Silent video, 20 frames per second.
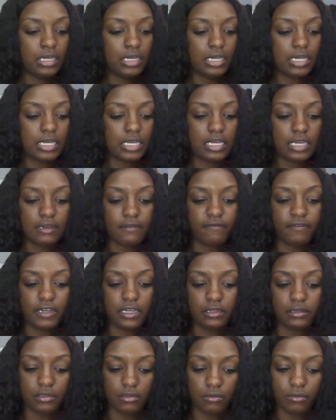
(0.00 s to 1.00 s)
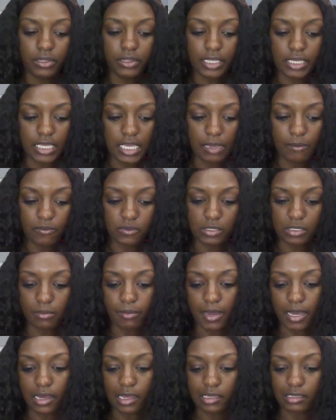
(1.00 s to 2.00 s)
I can't find the one that came with the
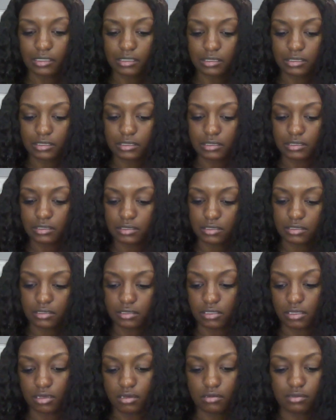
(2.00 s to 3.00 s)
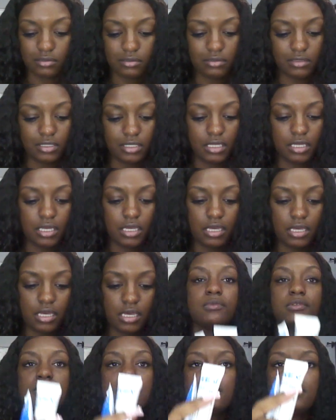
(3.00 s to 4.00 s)
box. So
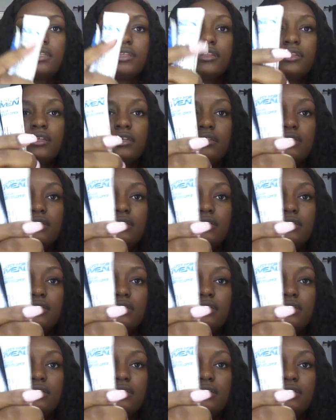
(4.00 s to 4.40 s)
this is the